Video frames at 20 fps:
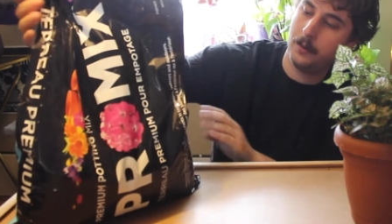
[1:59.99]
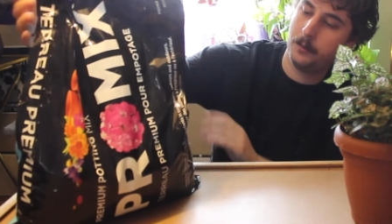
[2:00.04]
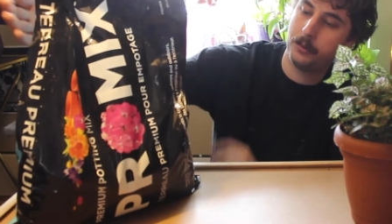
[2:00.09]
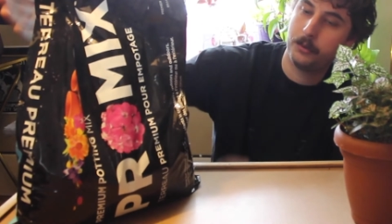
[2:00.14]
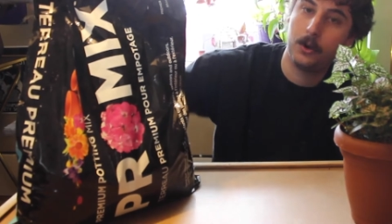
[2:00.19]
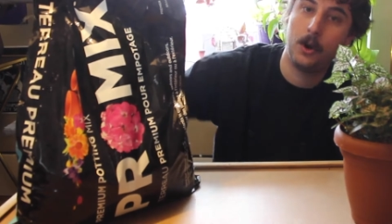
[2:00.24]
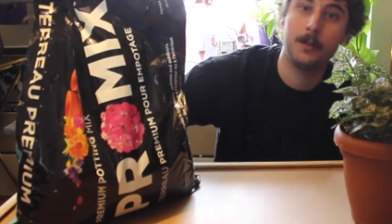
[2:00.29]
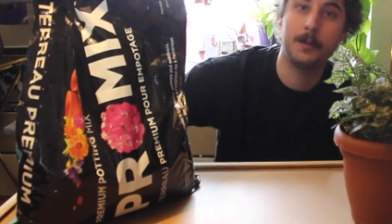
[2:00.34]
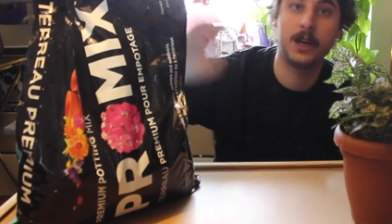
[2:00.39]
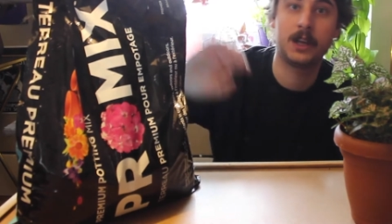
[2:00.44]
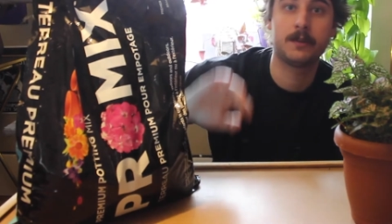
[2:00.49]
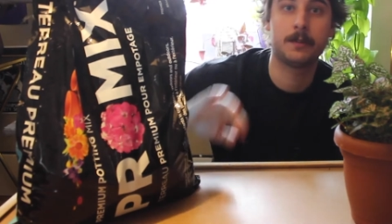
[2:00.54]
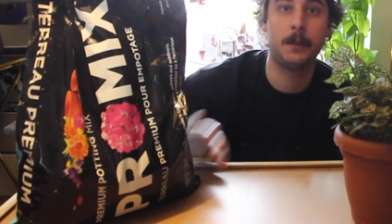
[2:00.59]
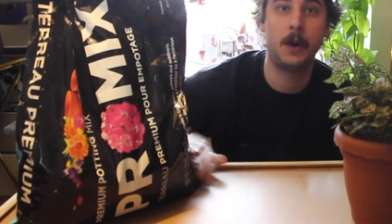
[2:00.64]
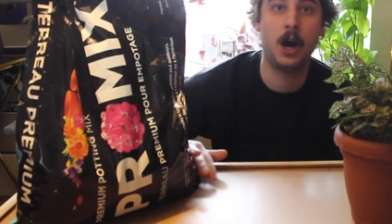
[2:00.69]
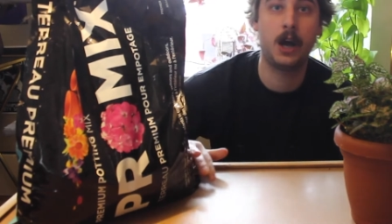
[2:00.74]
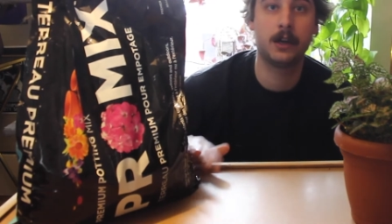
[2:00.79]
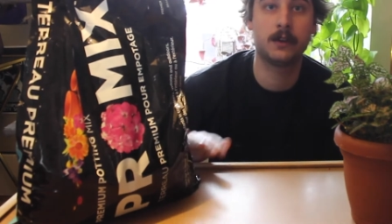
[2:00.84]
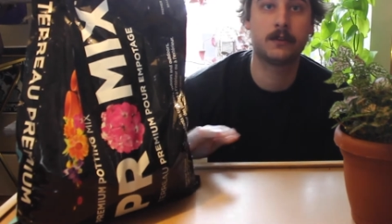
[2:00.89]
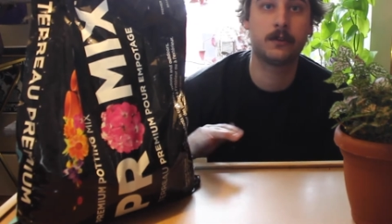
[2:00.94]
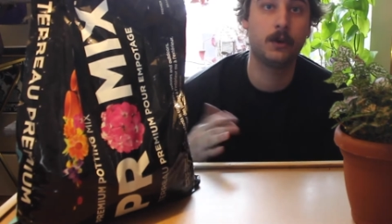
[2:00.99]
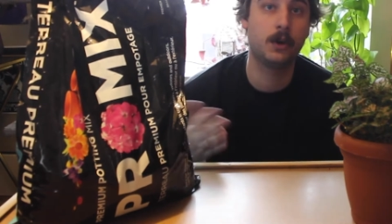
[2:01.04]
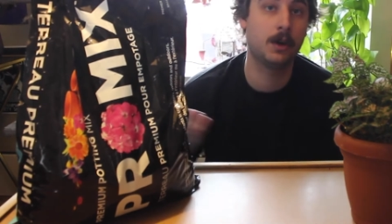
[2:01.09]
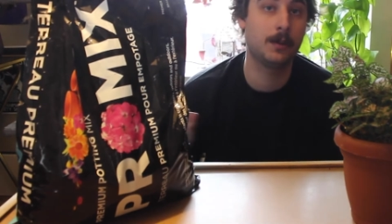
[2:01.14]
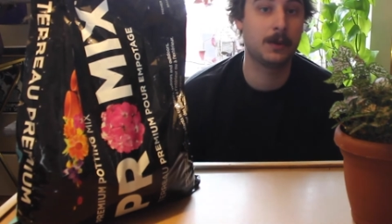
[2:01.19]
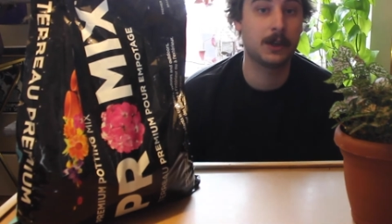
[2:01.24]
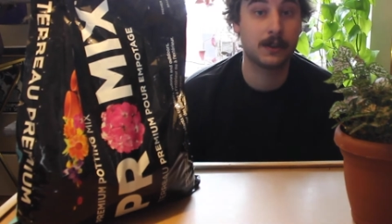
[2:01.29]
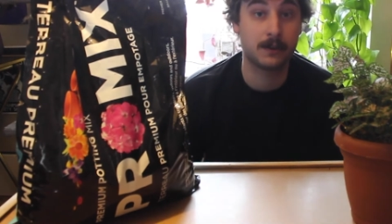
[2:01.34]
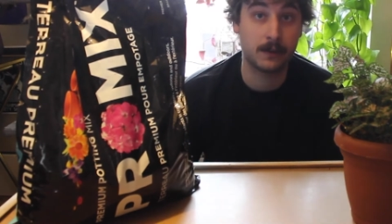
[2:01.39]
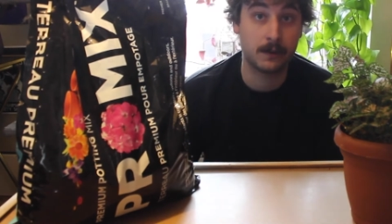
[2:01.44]
Pro Mix potting
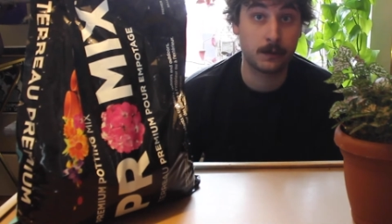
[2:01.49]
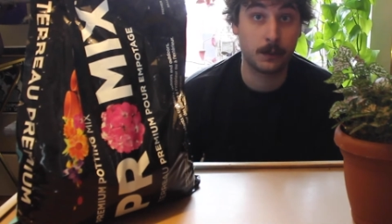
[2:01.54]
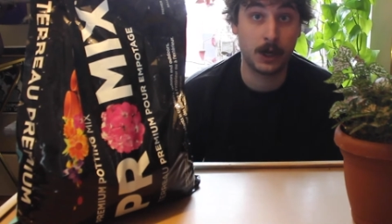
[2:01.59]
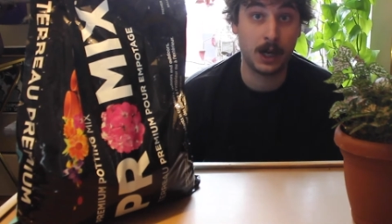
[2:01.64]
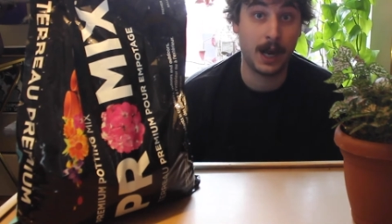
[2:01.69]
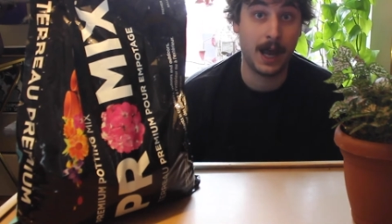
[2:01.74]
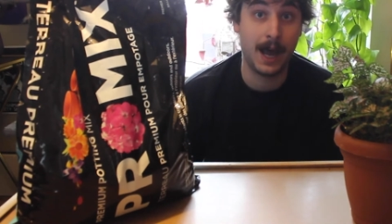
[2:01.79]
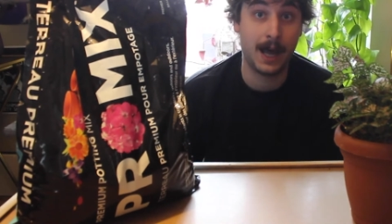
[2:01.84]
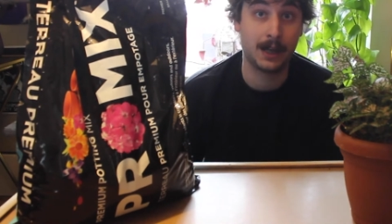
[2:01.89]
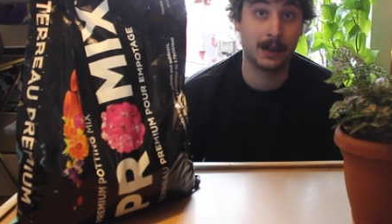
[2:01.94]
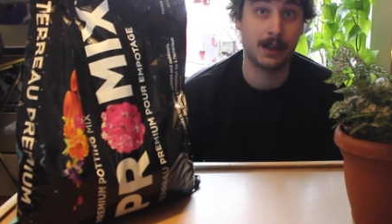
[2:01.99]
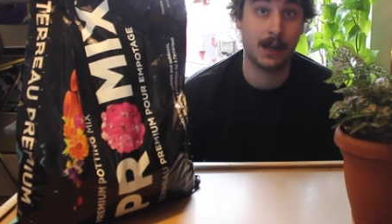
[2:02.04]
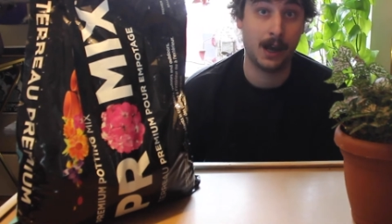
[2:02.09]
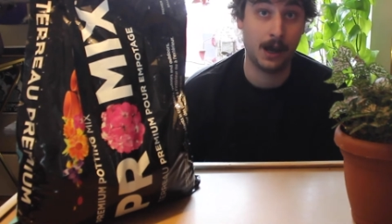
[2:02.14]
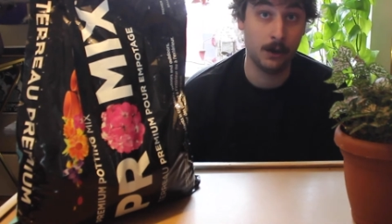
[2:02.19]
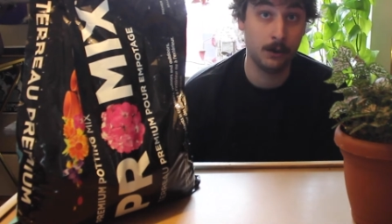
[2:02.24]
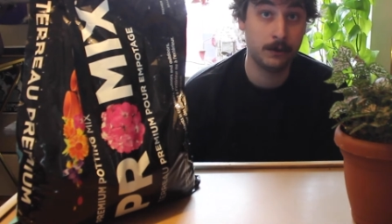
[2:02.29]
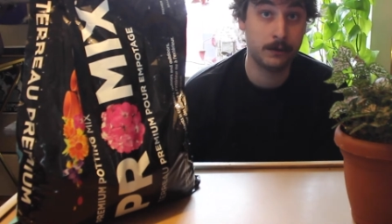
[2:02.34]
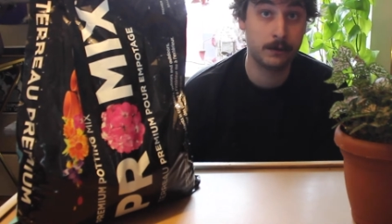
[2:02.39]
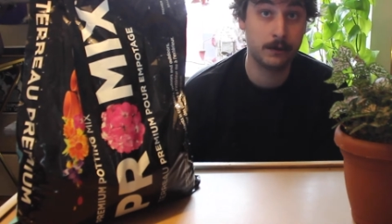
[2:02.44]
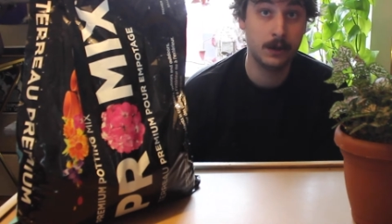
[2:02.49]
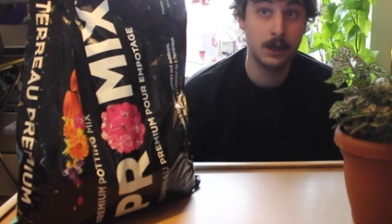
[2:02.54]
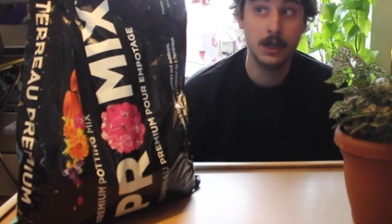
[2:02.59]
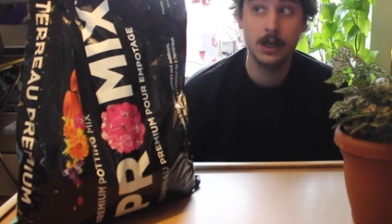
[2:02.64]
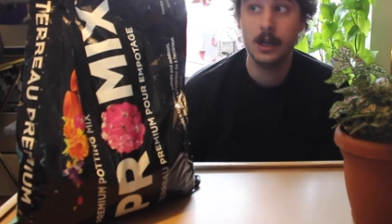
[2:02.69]
soil because it's what I had in the house.